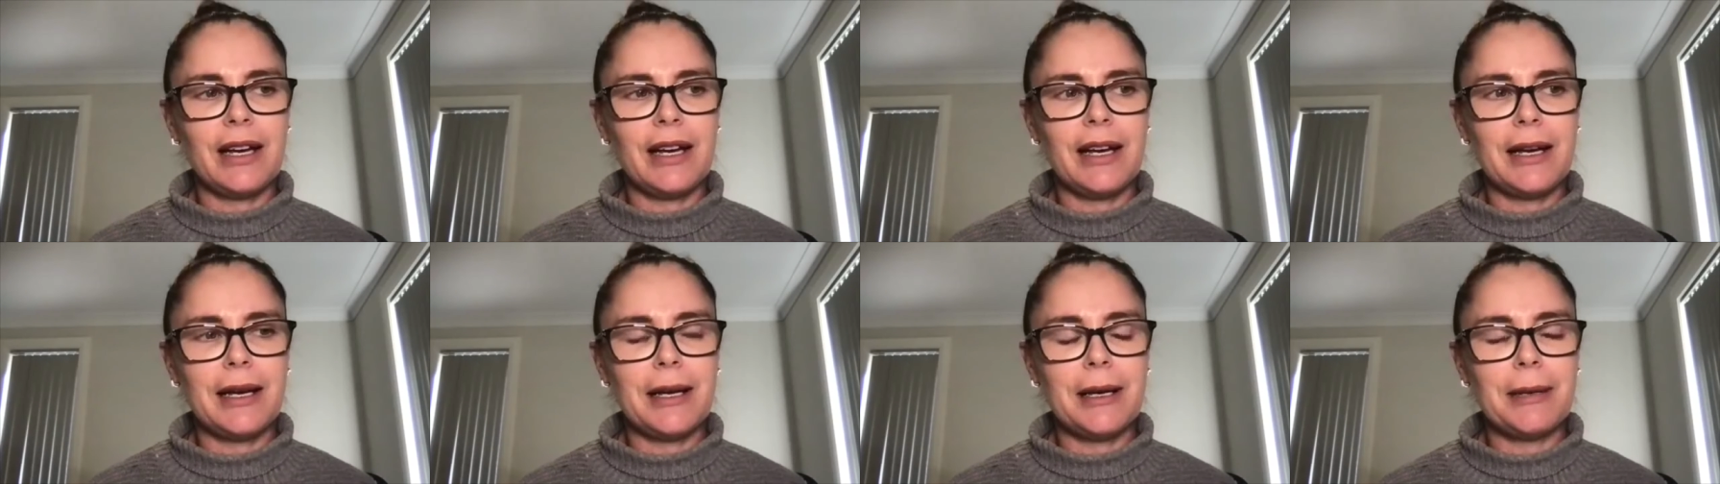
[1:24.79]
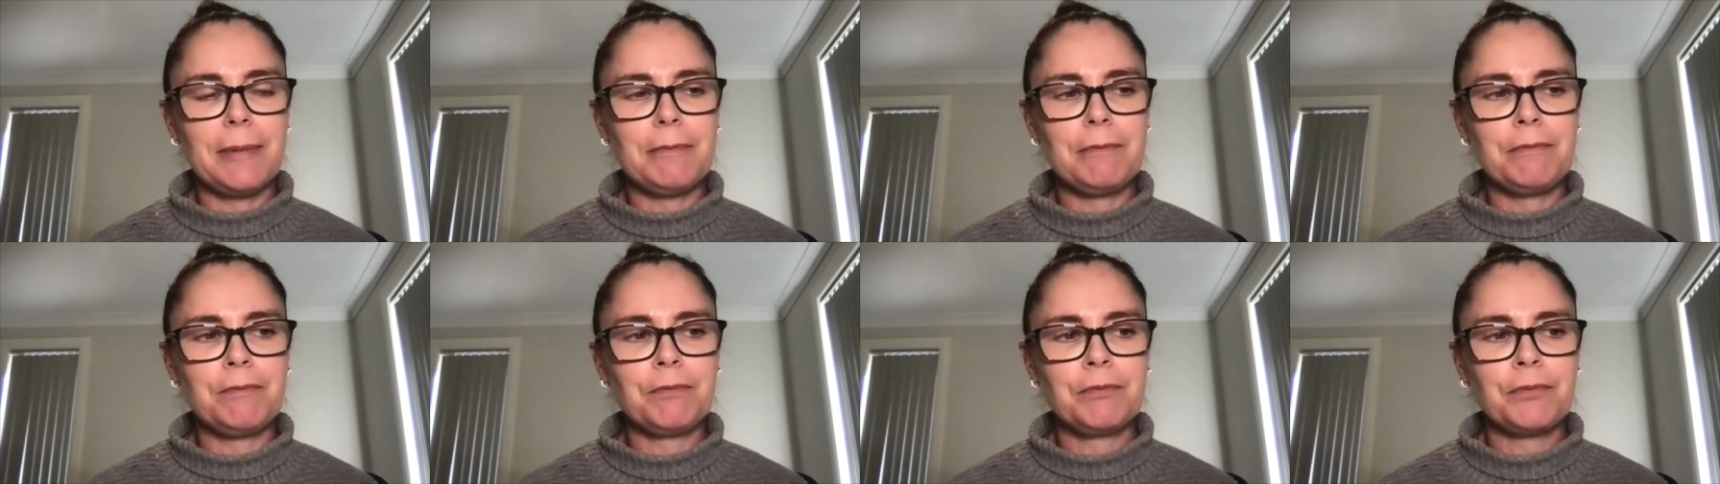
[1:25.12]

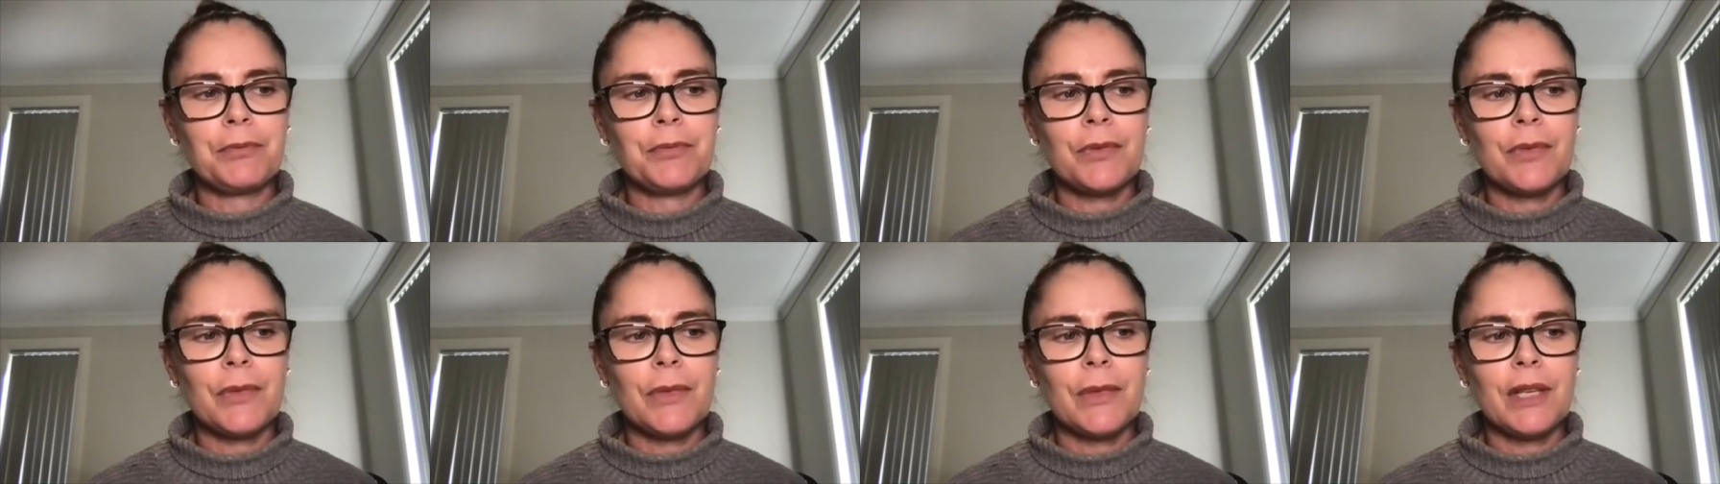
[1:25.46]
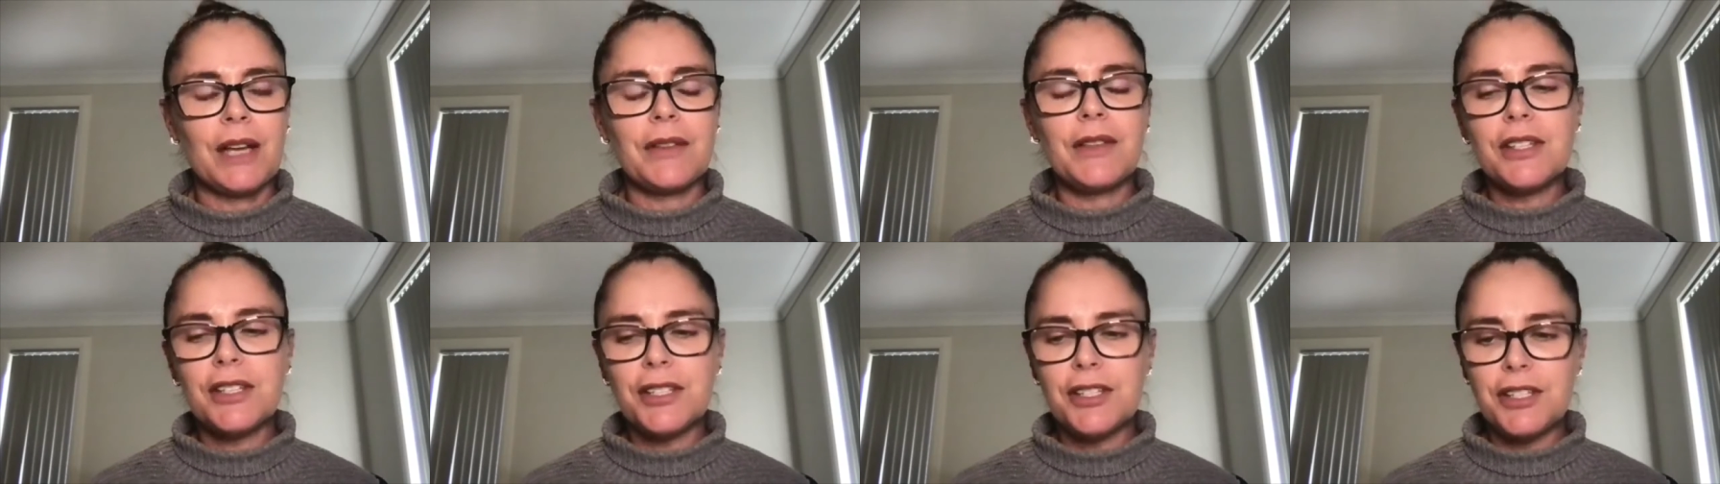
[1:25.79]
And
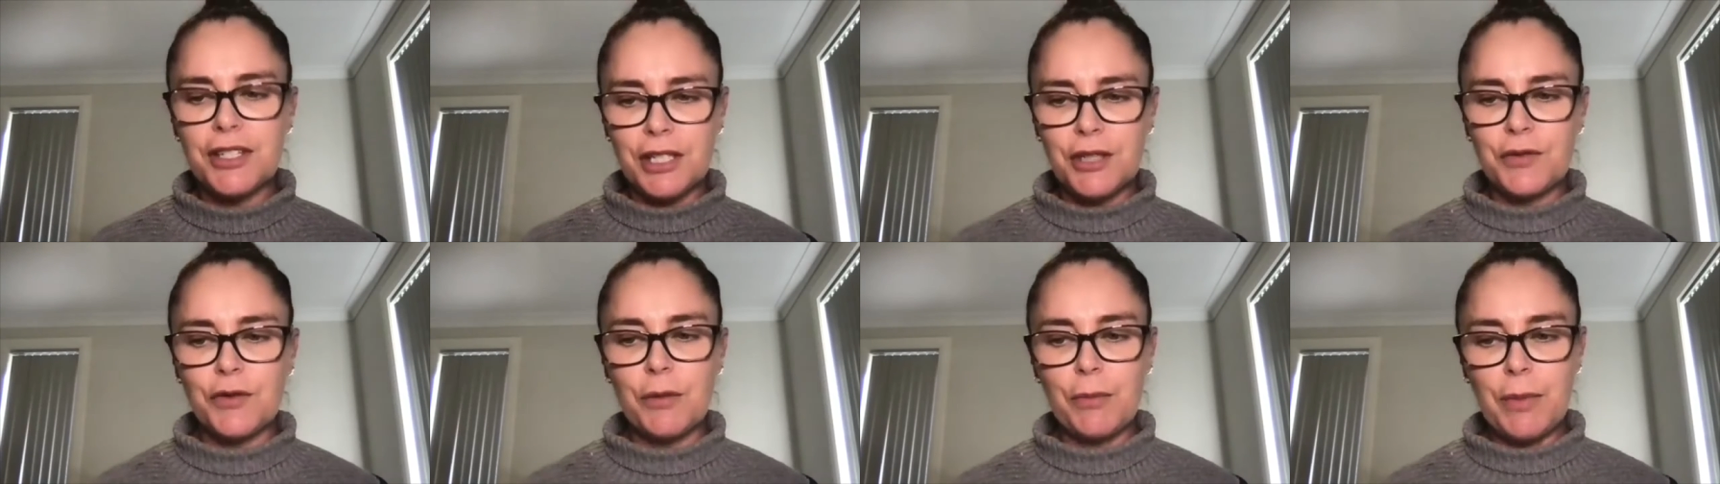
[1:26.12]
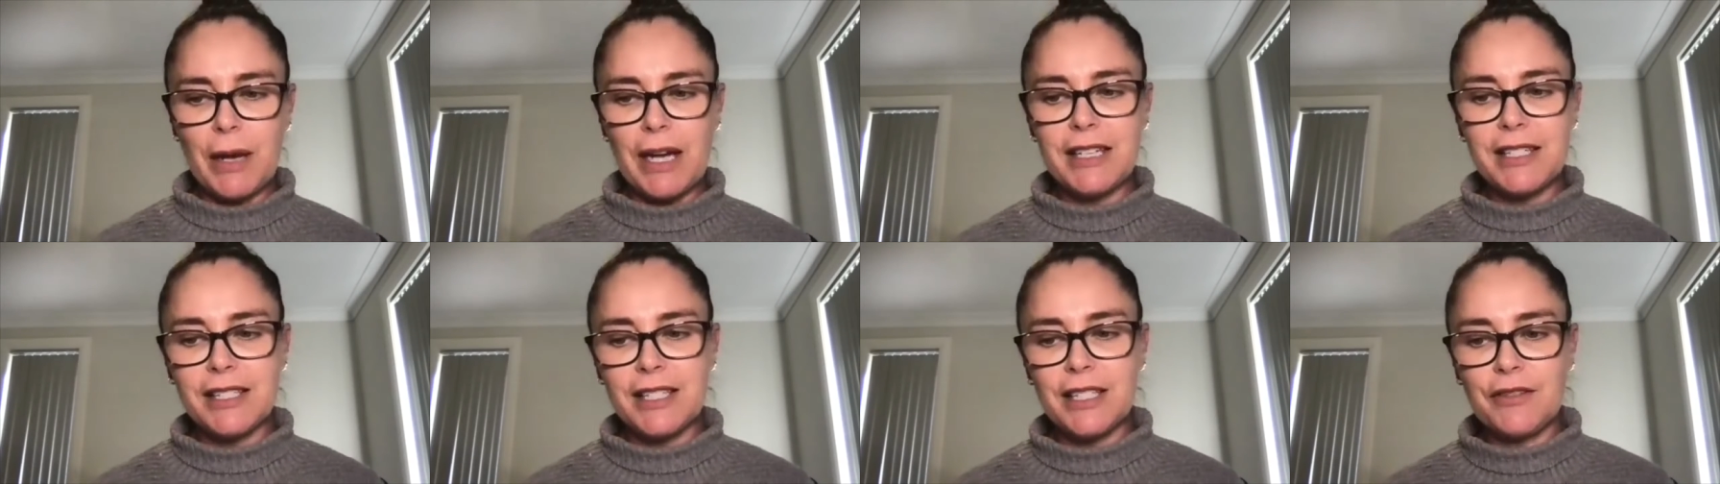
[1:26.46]
this is just for
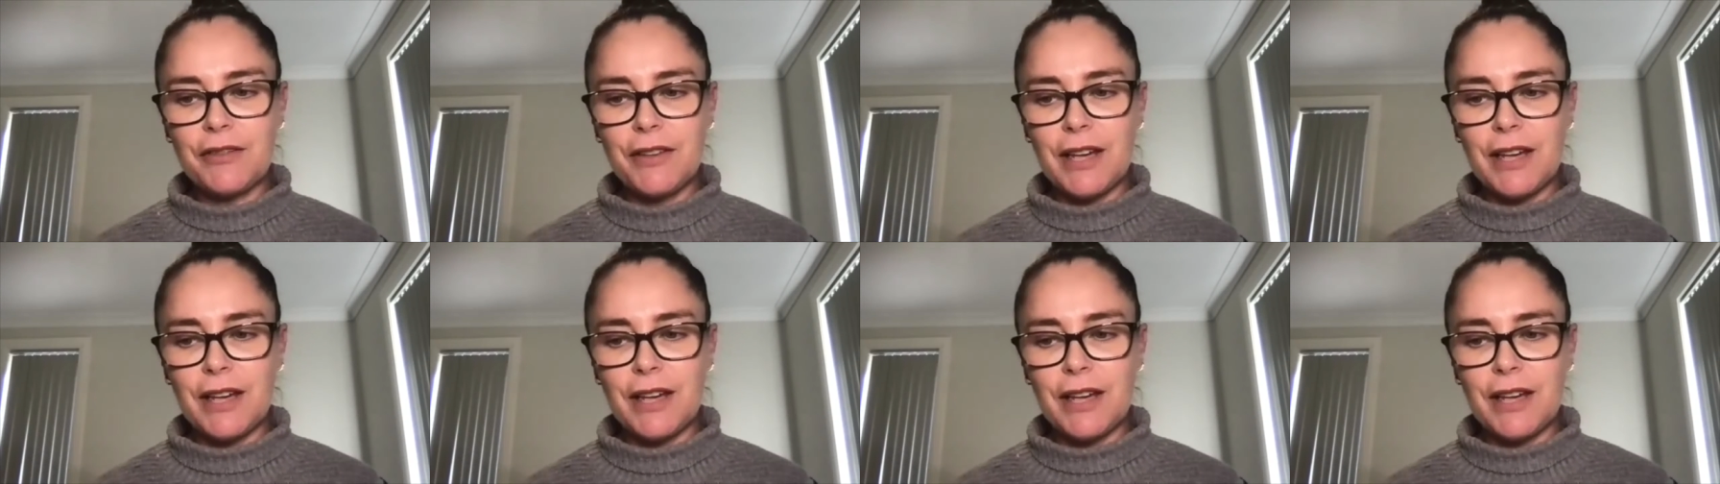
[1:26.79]
basic